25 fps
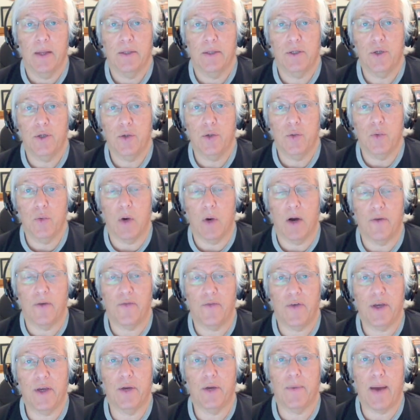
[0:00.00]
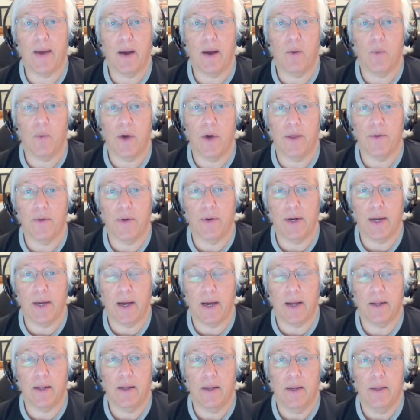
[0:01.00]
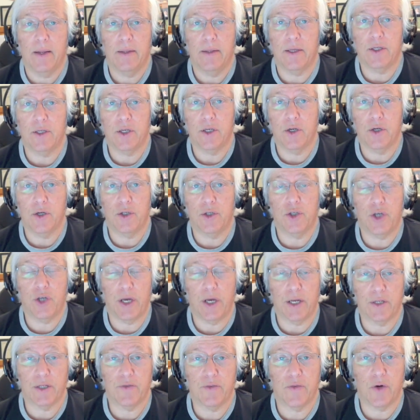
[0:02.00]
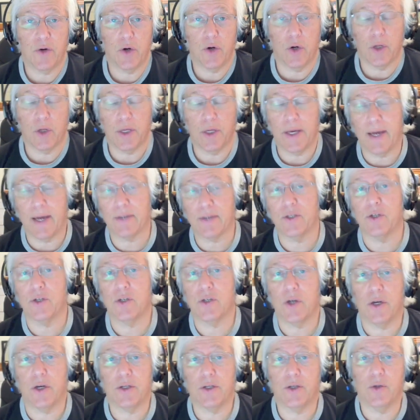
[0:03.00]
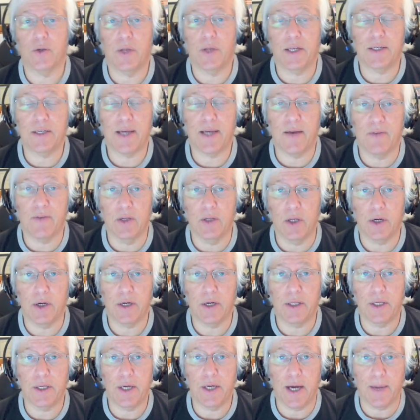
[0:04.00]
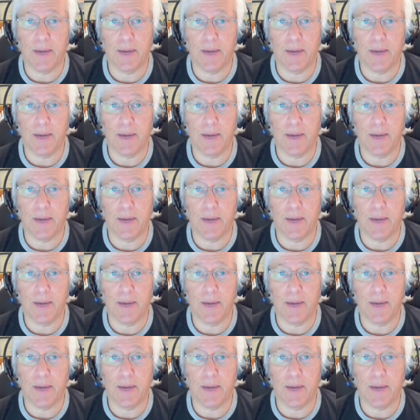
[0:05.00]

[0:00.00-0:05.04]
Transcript: to figure out whether or not there's a good chance for early exercise. So let's have a look at